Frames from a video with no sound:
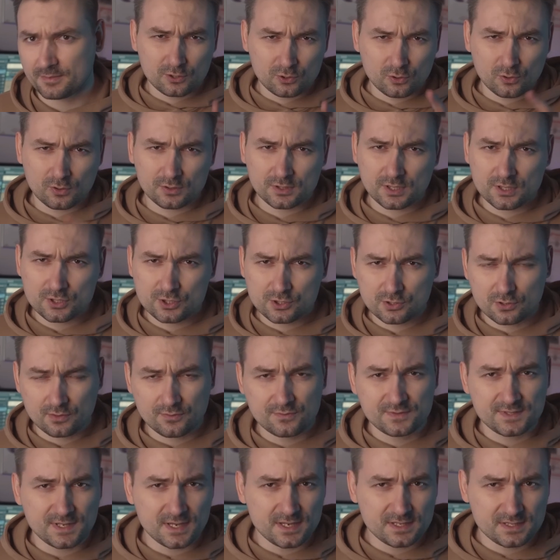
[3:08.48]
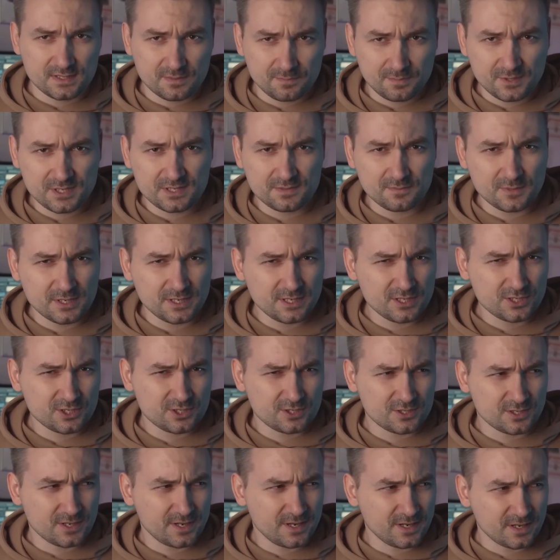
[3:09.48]
Others think that all these
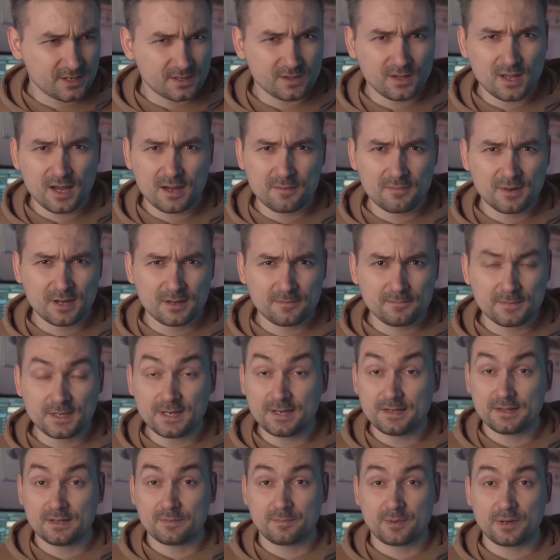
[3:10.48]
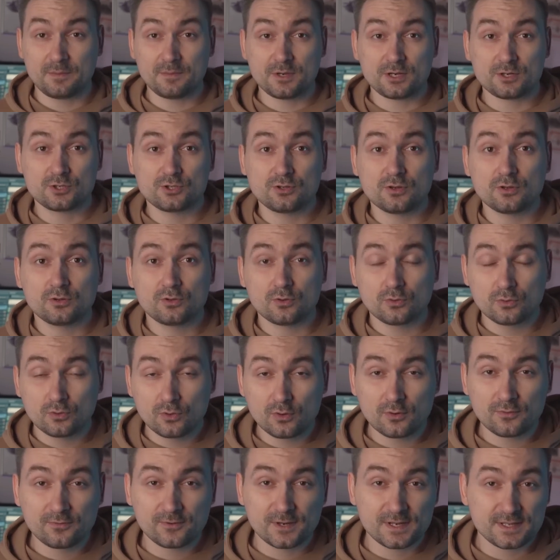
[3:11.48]
letters are just a promotional campaign
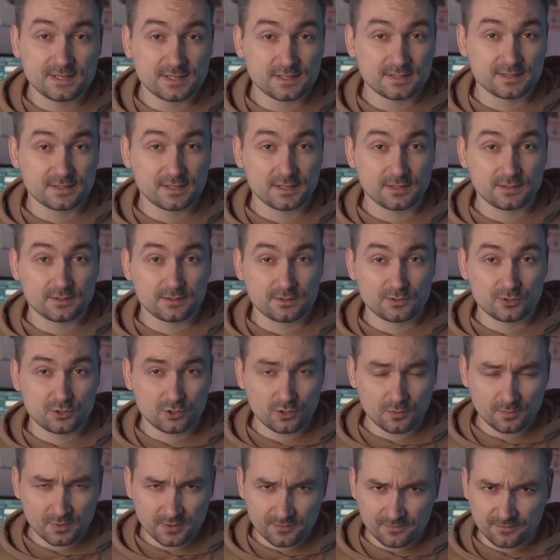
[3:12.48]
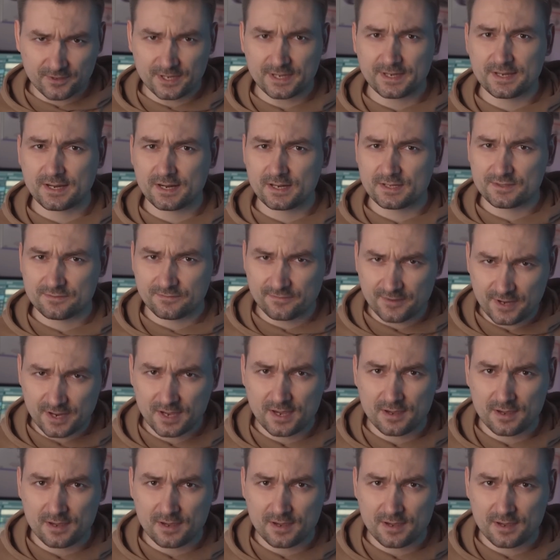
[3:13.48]
or maybe a trick to gain time.